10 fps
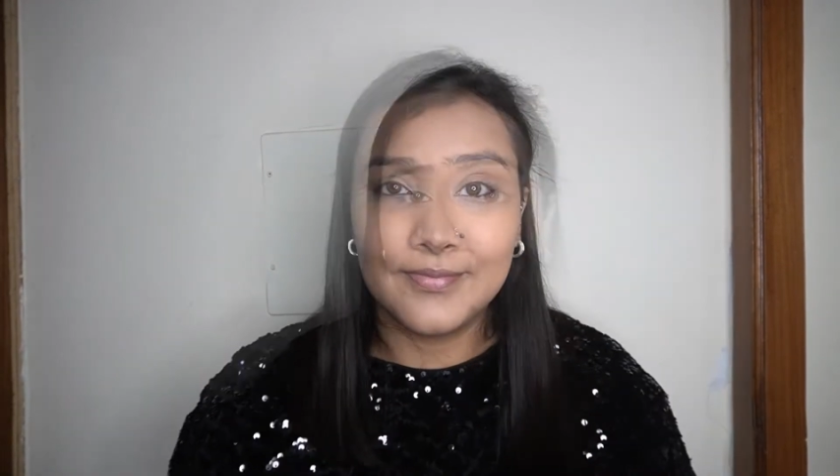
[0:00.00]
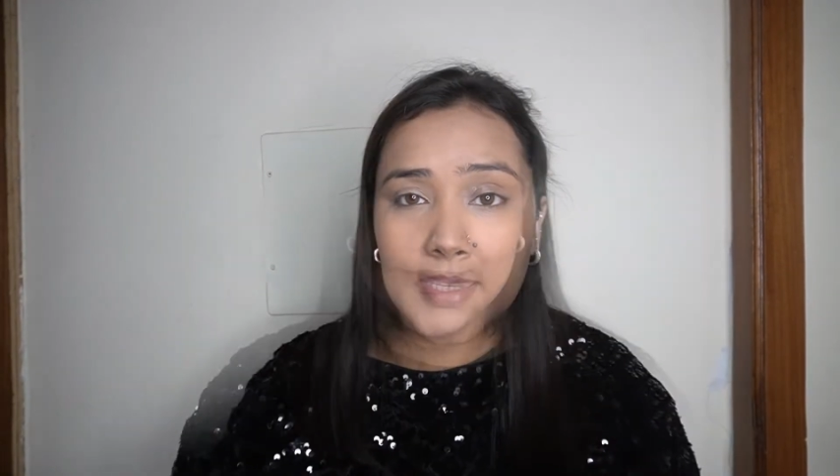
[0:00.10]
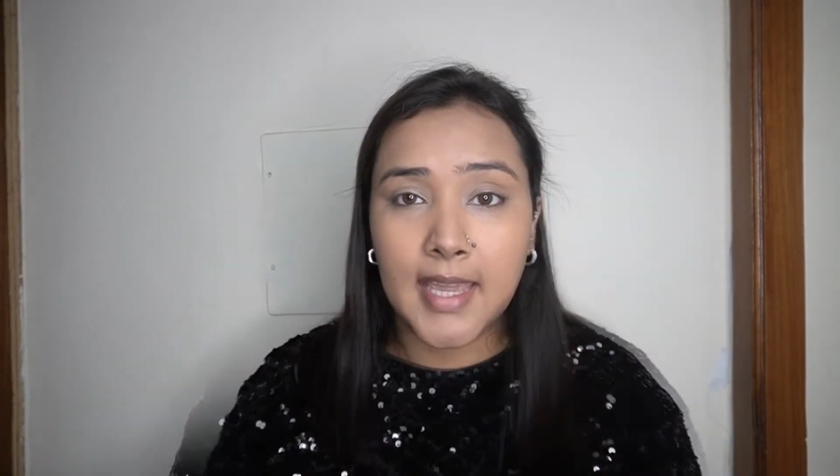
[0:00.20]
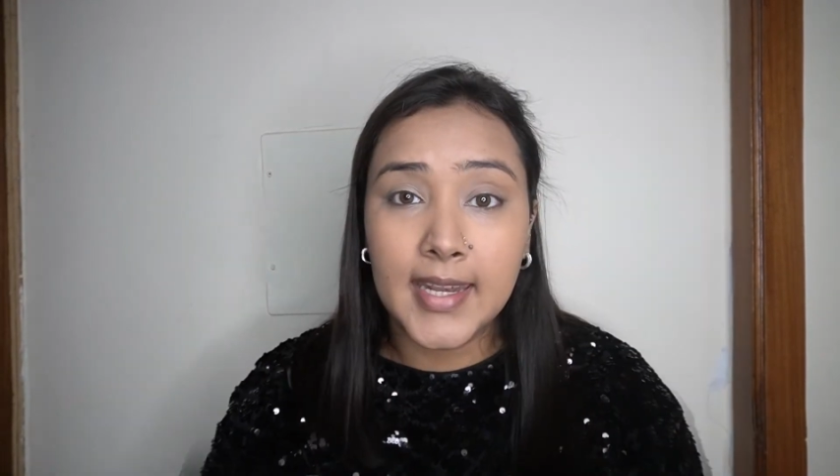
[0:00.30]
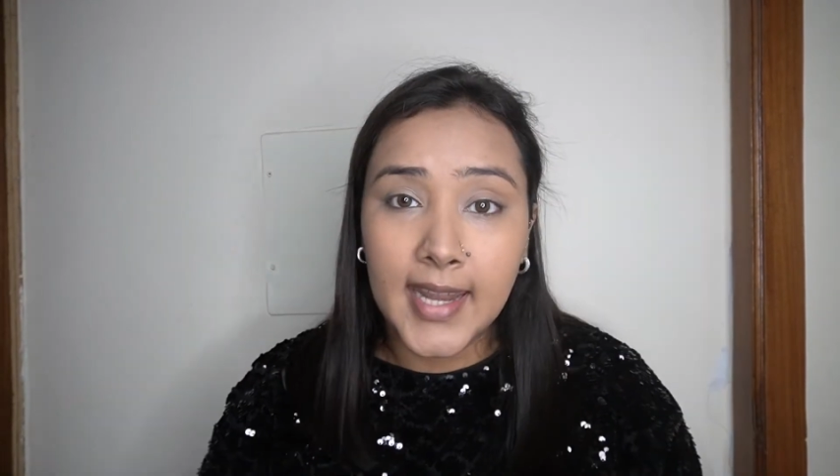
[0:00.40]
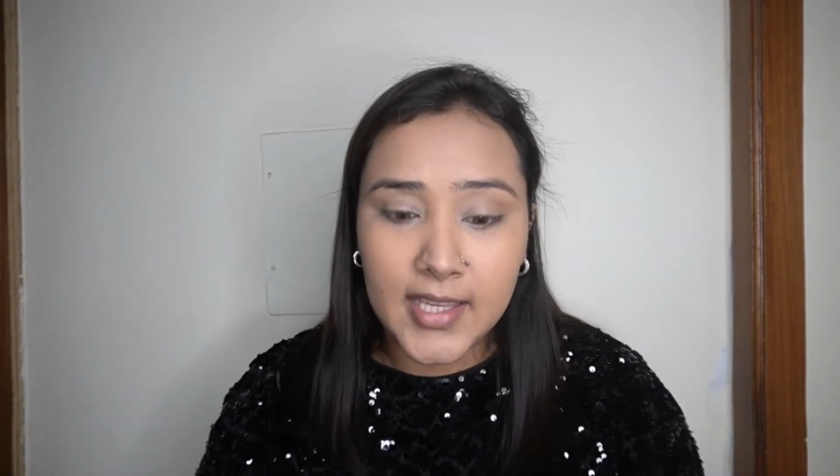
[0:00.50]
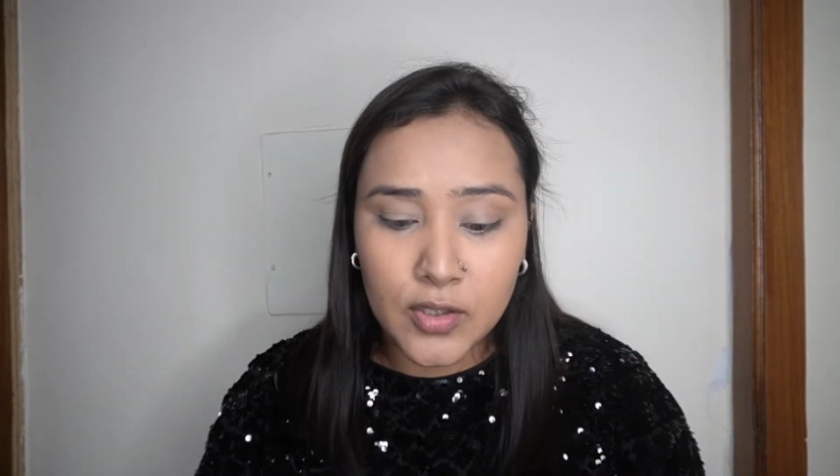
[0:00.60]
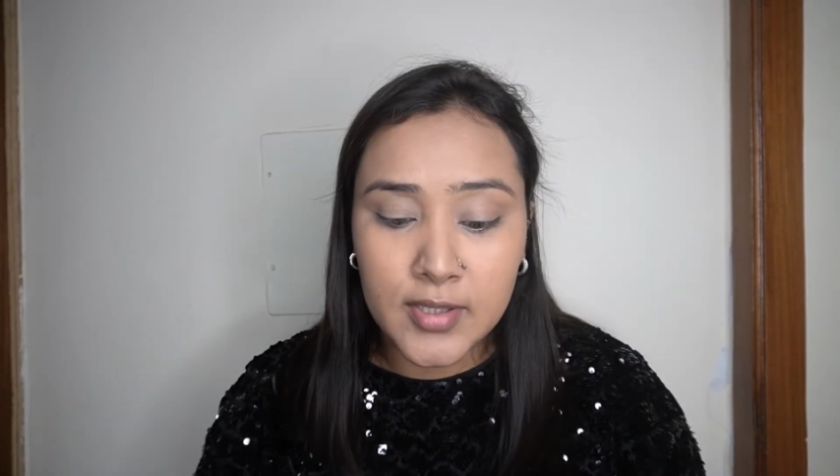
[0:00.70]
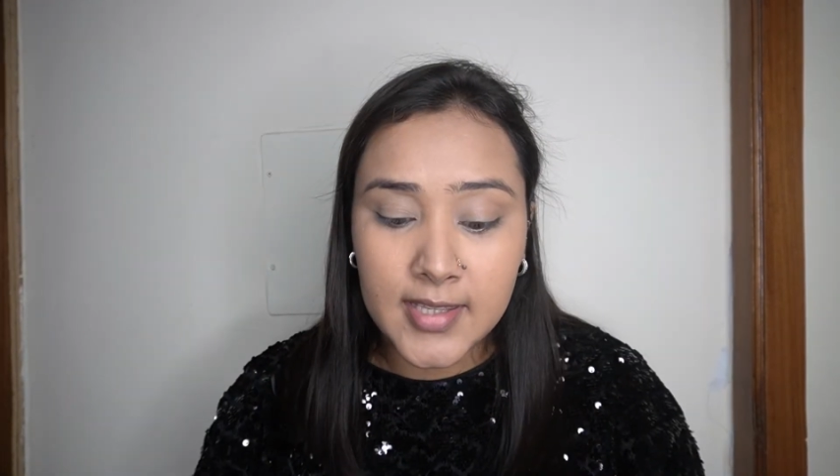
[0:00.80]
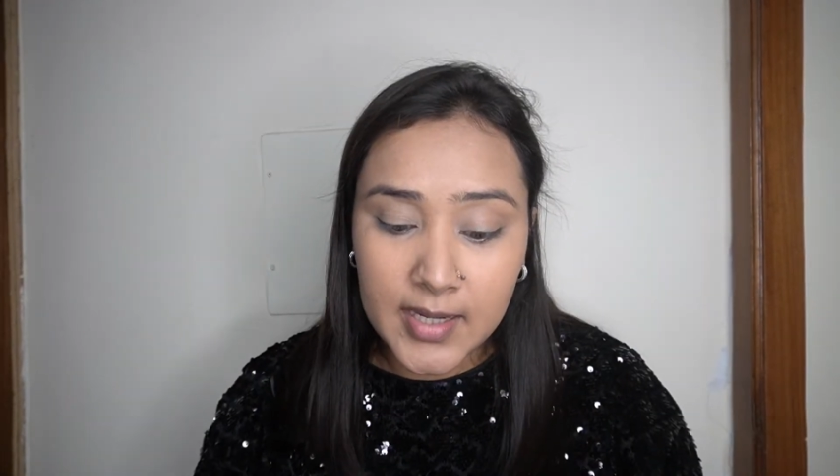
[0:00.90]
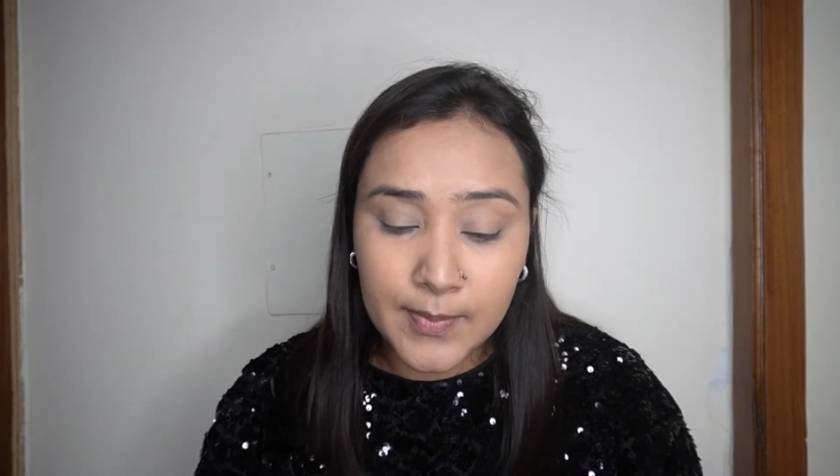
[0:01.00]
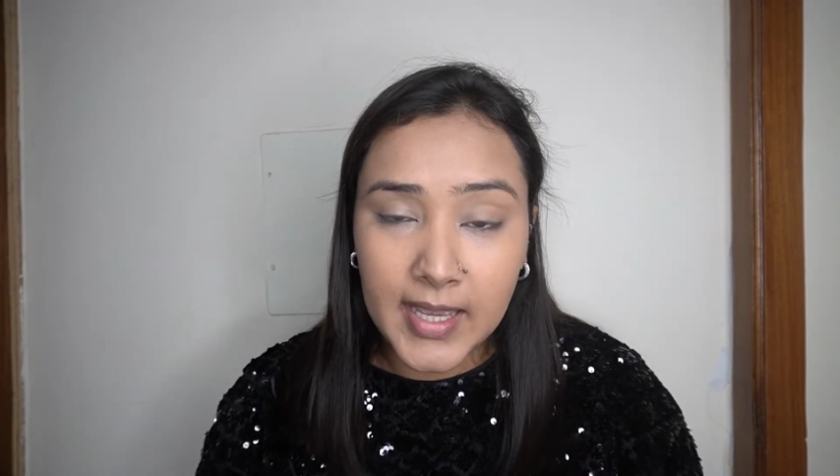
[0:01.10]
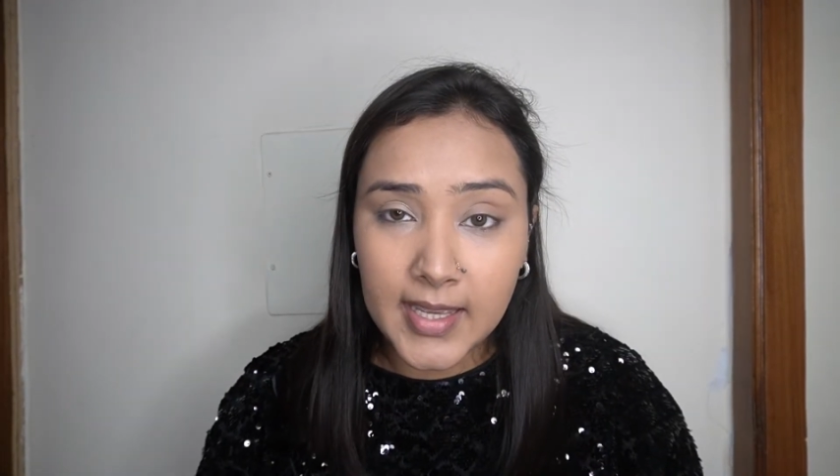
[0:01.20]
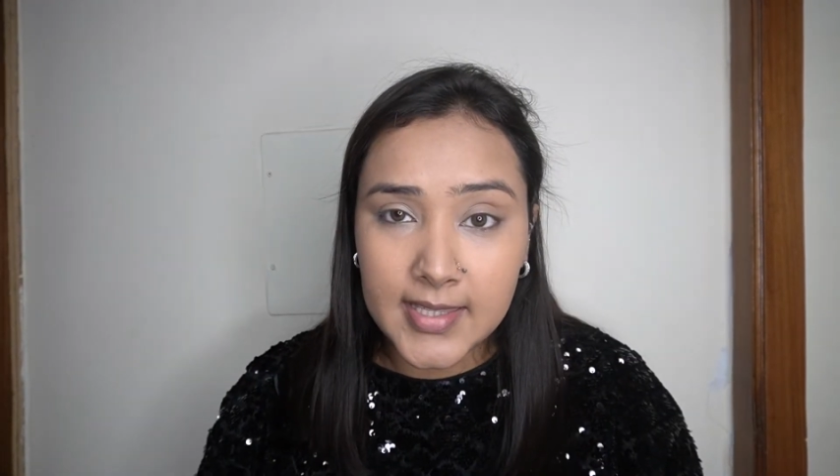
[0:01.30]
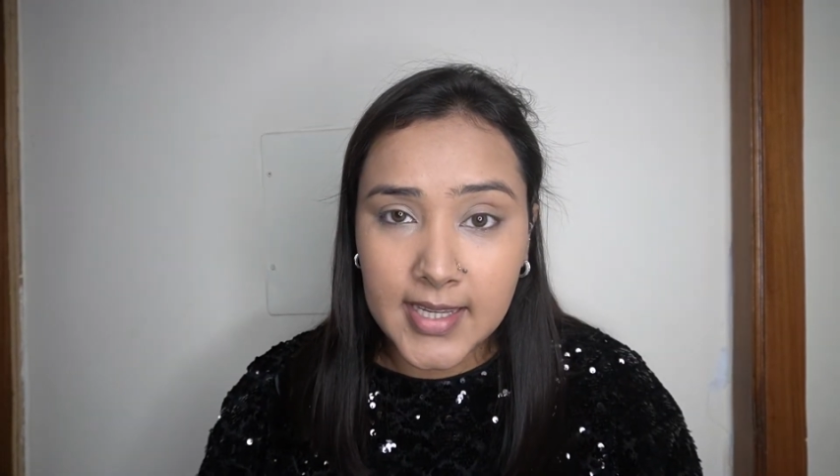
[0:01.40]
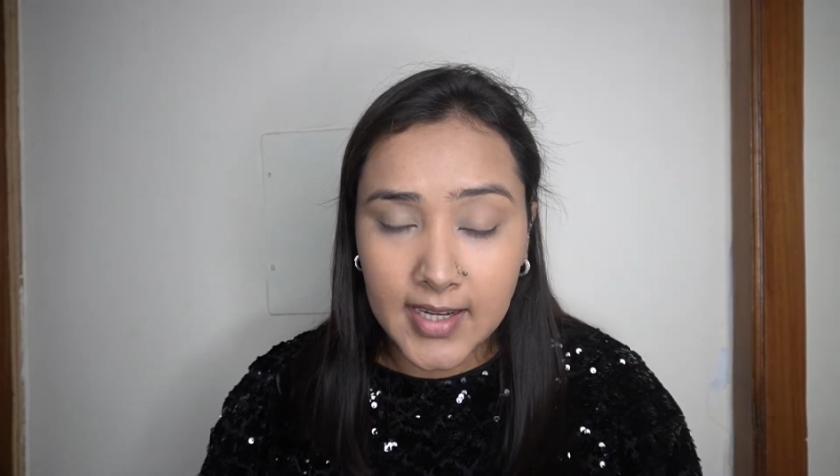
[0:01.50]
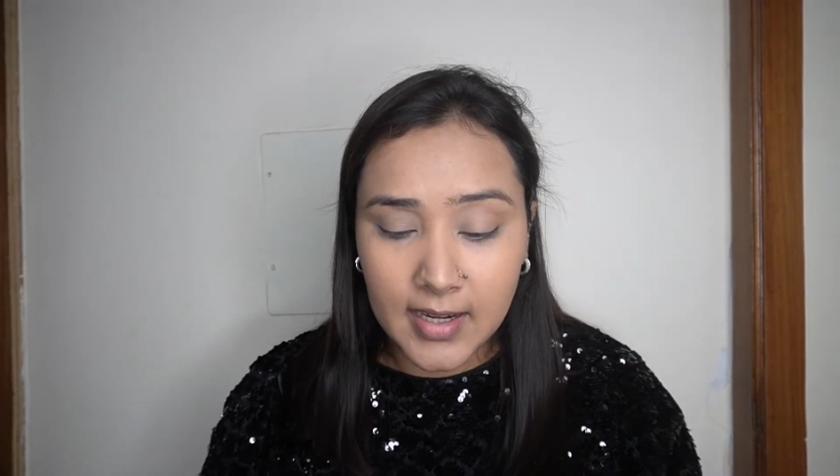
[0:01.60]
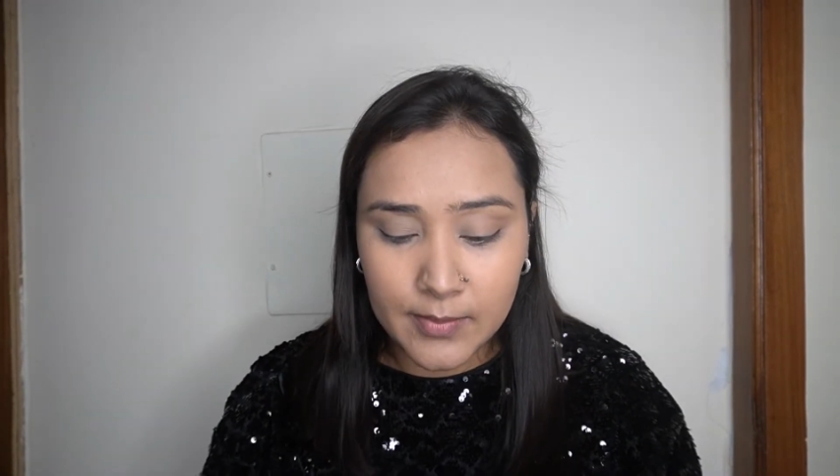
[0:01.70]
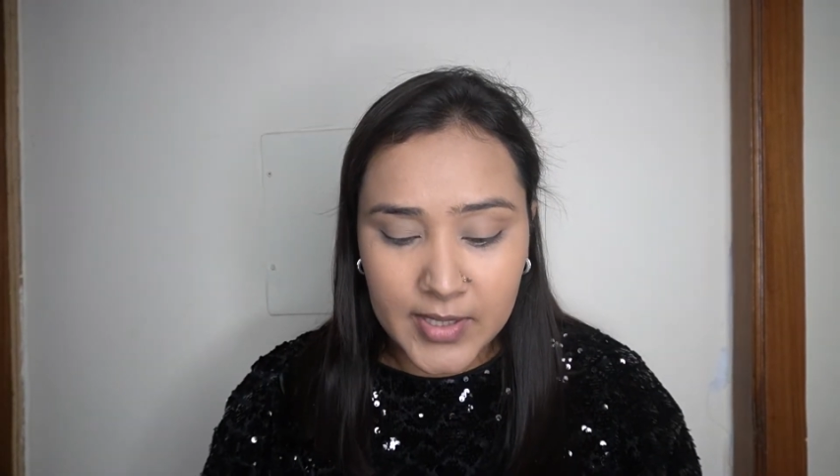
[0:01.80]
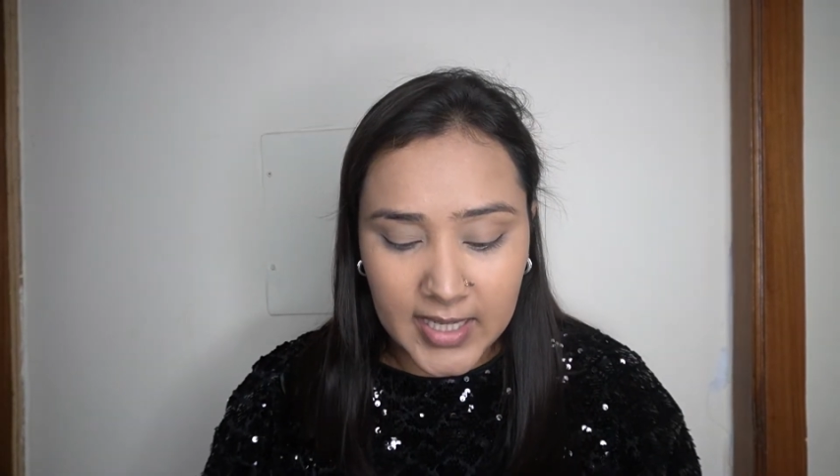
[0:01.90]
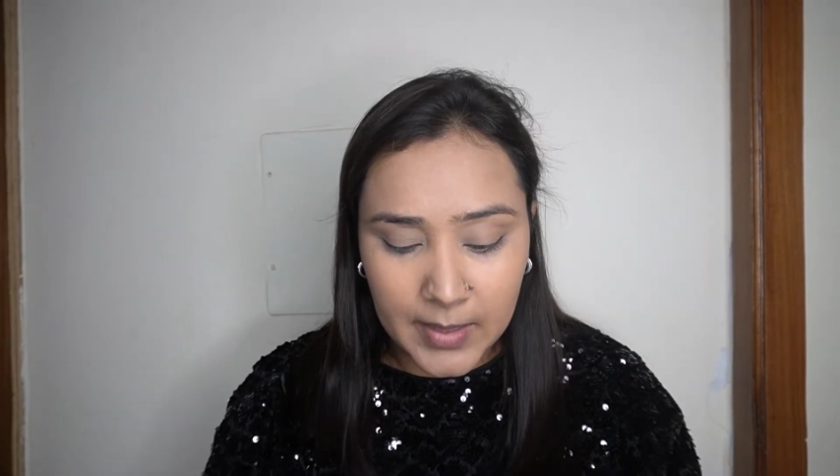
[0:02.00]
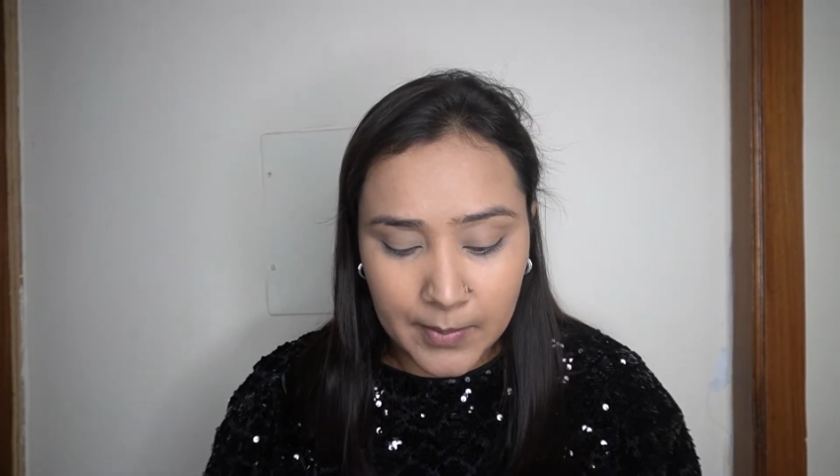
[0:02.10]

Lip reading: And next, to set my concealer, I'm taking